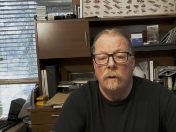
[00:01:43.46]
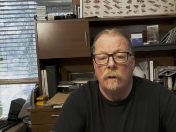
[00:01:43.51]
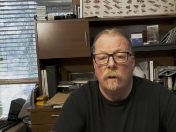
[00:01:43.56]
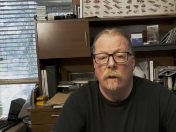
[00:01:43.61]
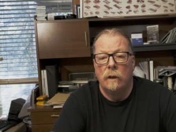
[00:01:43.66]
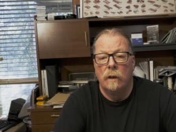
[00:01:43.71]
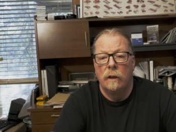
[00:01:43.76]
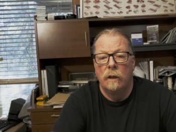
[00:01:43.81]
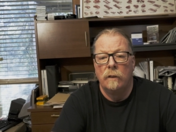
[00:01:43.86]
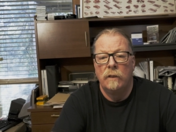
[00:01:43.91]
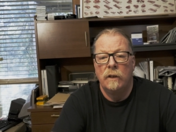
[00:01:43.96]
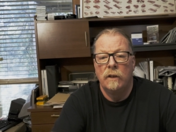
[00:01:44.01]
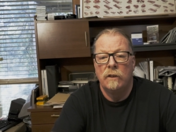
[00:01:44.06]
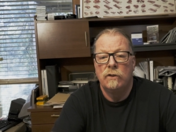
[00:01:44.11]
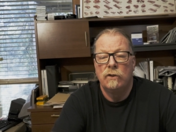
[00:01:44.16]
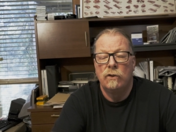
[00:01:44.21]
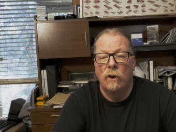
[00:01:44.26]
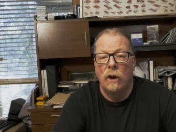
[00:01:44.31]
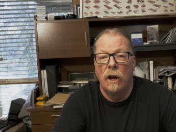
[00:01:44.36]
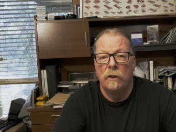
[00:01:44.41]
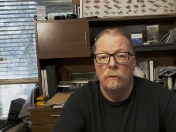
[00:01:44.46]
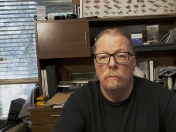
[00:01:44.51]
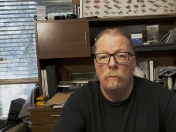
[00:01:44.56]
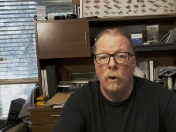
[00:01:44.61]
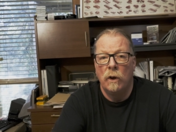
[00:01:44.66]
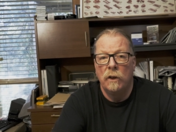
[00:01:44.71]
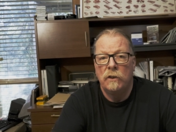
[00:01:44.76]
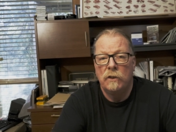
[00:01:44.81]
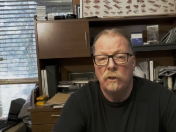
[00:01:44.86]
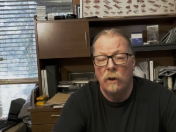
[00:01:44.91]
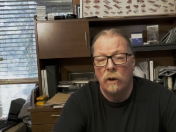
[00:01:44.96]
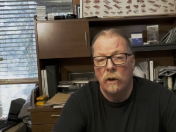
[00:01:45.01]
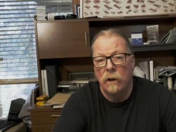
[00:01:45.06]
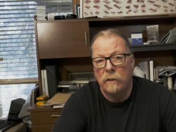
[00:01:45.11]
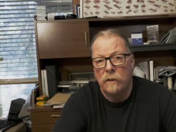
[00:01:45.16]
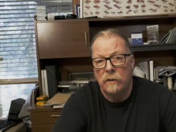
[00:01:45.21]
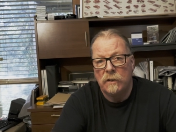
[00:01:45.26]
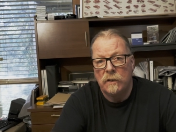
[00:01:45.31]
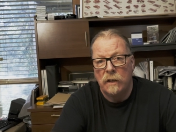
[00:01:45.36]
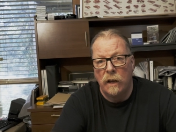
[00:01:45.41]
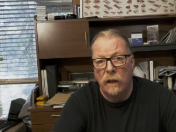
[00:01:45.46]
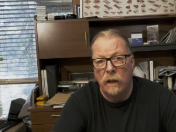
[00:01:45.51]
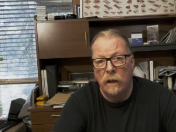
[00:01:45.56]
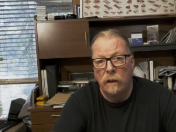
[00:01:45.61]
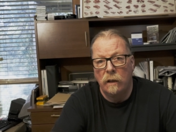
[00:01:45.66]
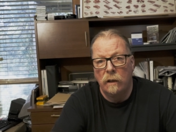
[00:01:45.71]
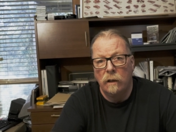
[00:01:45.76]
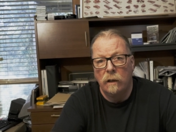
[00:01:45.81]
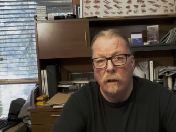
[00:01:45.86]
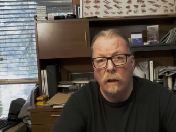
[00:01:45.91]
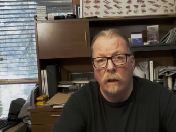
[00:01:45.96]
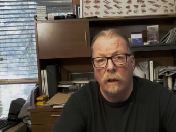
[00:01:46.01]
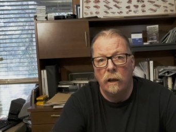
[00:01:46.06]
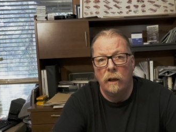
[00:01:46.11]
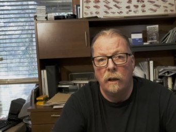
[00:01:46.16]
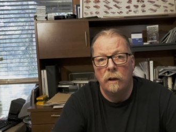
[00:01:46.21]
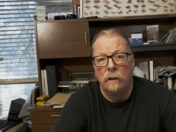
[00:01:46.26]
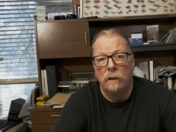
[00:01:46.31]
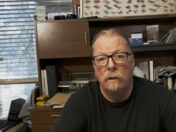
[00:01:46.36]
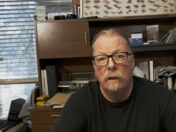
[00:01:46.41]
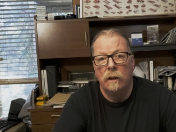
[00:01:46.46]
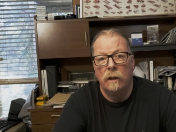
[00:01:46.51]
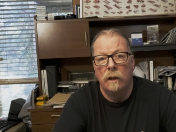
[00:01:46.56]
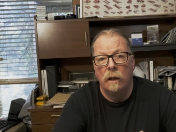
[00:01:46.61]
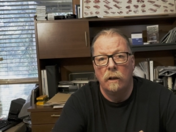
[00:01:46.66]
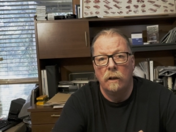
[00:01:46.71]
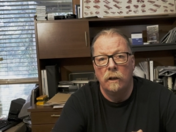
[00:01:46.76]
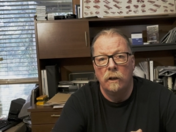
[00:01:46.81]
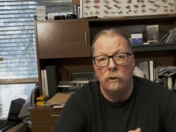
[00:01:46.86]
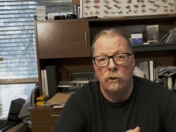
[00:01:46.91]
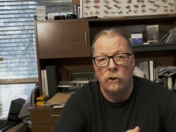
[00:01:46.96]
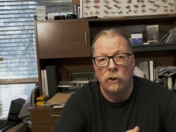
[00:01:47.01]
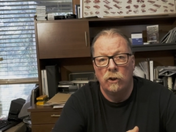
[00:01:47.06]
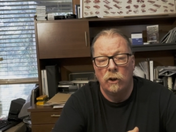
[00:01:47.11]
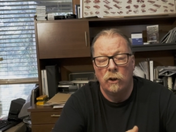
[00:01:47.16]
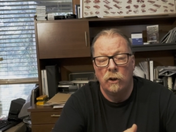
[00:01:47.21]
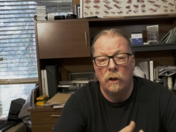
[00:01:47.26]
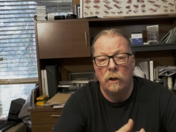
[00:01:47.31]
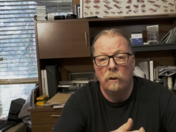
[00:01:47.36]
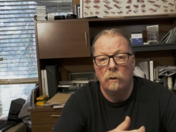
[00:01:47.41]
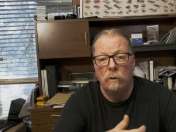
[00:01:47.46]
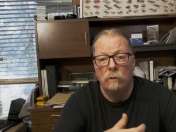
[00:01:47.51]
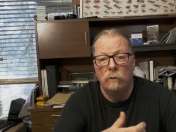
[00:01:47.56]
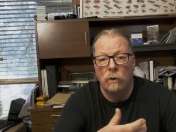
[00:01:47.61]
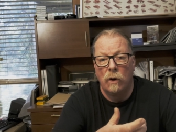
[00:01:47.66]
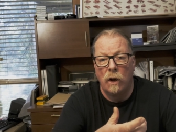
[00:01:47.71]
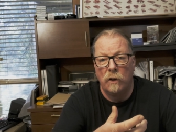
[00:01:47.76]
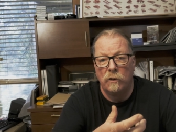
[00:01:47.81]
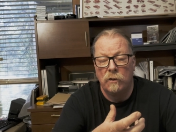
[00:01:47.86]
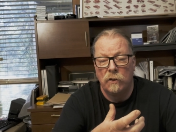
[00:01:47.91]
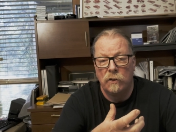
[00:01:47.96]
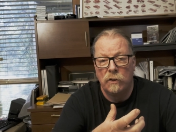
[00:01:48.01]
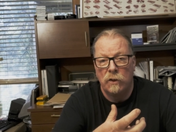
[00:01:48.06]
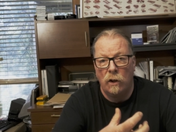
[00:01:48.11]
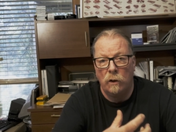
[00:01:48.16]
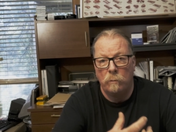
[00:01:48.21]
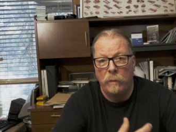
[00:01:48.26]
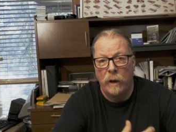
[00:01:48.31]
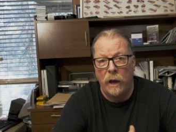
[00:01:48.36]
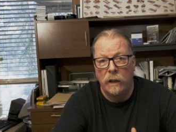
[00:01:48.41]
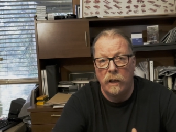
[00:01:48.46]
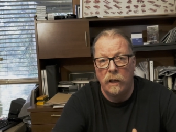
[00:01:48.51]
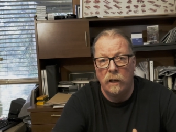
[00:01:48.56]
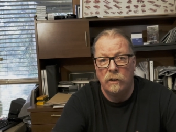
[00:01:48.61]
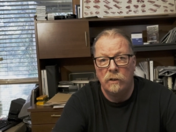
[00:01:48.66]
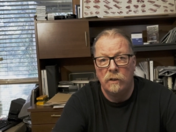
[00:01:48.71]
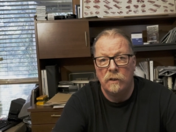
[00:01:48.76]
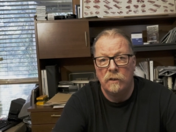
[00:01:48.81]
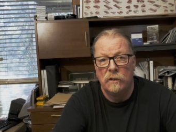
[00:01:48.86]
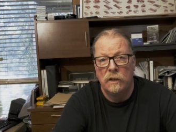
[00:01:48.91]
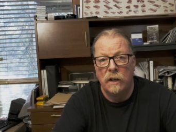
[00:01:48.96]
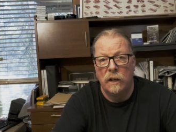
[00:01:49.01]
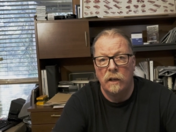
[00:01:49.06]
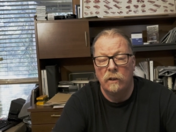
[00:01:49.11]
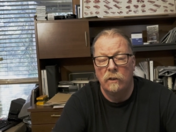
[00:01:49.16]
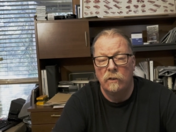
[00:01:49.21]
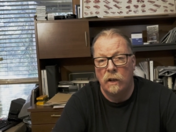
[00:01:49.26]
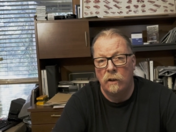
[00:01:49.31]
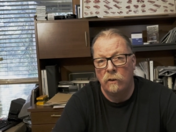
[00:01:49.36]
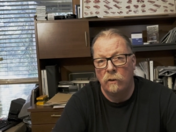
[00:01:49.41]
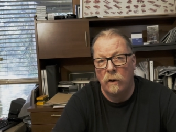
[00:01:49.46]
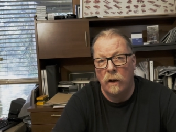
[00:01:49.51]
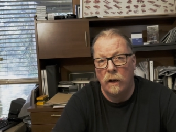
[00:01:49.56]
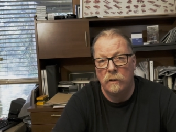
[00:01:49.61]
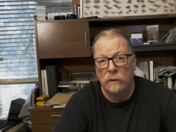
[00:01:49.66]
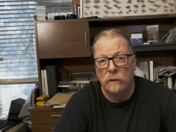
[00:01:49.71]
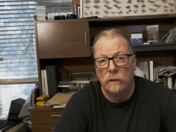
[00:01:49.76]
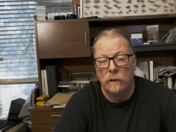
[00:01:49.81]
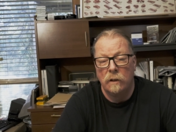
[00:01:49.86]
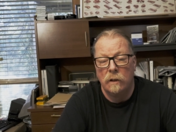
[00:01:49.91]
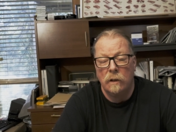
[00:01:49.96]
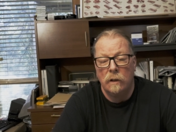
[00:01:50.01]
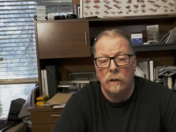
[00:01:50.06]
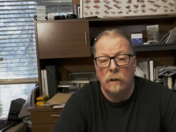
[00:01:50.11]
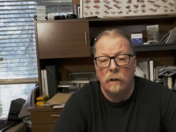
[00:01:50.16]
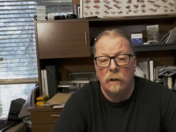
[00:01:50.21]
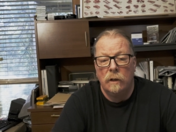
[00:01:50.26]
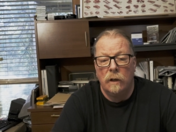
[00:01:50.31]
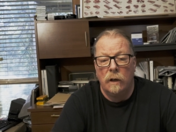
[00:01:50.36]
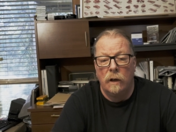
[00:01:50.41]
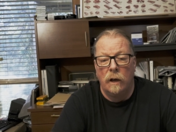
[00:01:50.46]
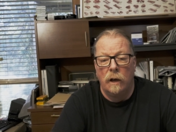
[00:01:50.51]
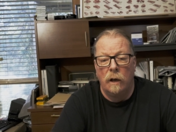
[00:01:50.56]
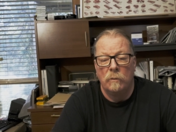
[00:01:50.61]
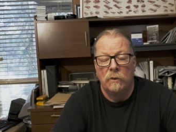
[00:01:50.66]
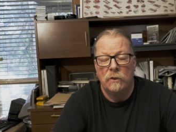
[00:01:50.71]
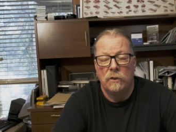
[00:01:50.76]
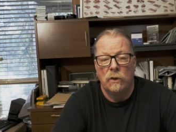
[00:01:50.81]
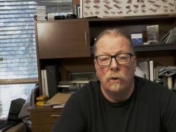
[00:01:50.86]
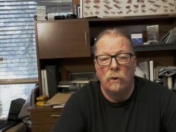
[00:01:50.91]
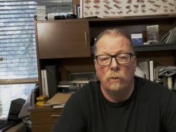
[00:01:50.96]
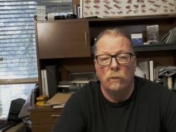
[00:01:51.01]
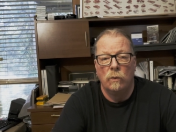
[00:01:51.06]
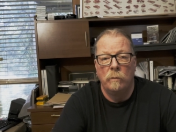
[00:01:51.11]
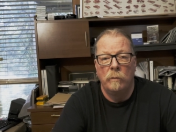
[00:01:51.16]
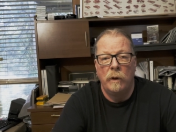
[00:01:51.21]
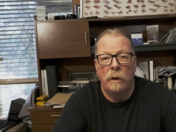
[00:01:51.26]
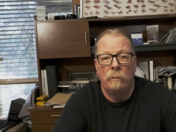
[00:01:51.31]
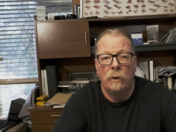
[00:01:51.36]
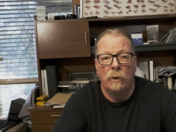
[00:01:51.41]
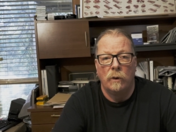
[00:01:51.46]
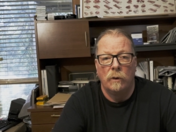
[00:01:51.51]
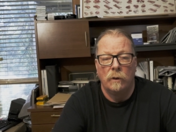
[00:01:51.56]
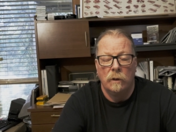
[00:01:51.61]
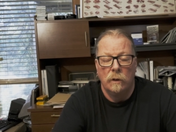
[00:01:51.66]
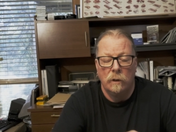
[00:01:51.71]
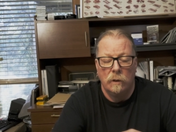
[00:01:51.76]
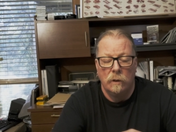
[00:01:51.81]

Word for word: uh, this draws moisture out of the steak and uh, in turn draws the salt back into the steak to tenderize it. Um, so remember,